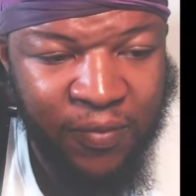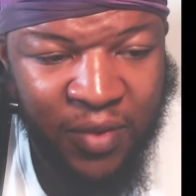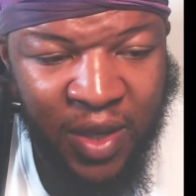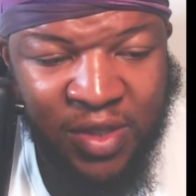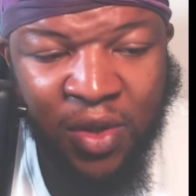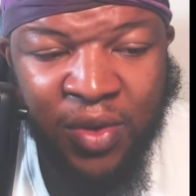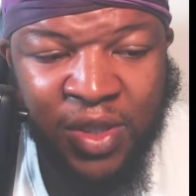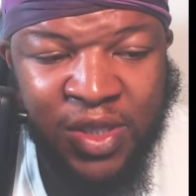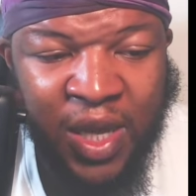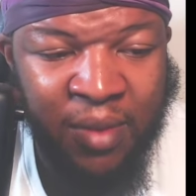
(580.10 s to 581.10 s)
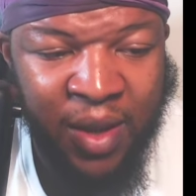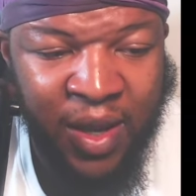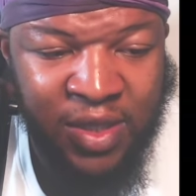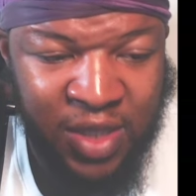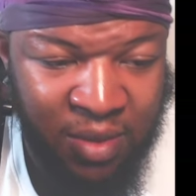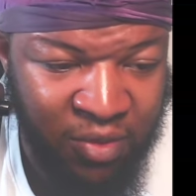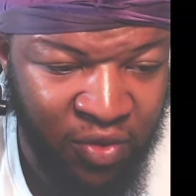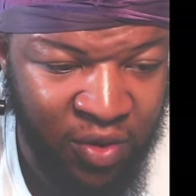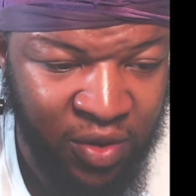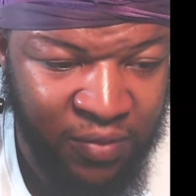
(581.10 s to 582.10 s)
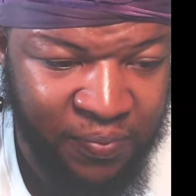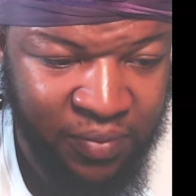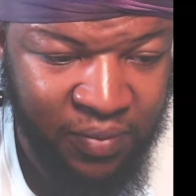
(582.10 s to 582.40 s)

That's the only time. Like I said before,